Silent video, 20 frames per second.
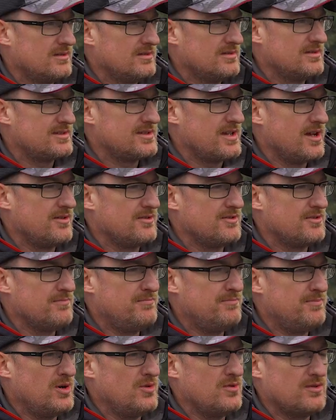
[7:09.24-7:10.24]
So the
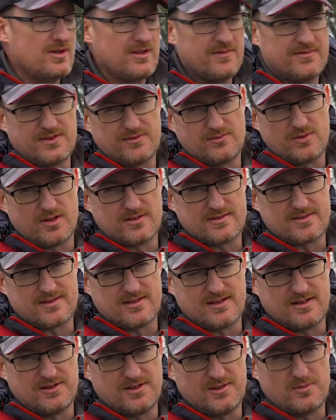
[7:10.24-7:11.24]
bulk of the rods in
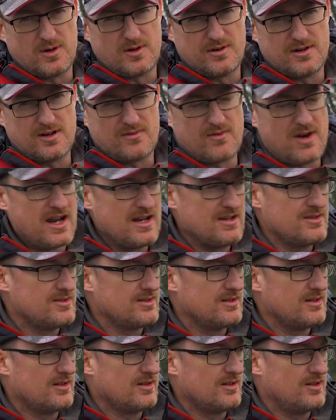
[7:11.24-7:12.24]
the new Warrior
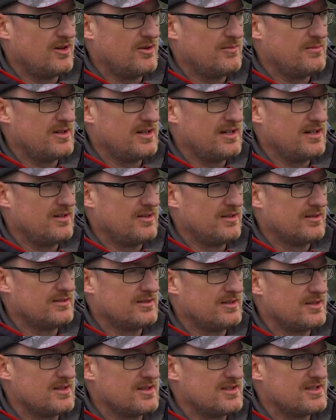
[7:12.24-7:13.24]
range come
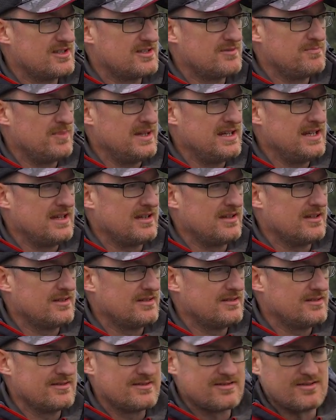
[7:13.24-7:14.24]
under the spinning
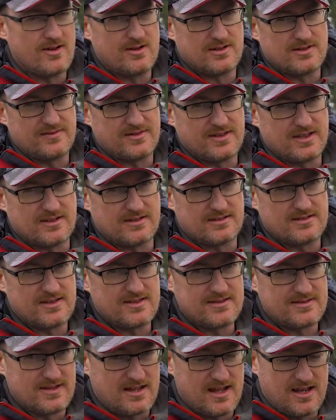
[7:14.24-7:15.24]
side of things.
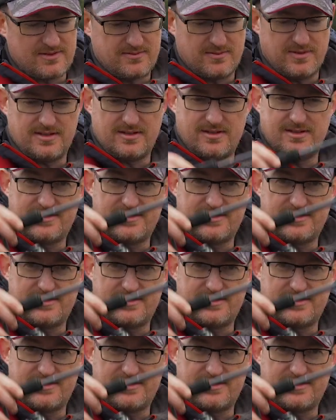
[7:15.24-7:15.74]
So that's with your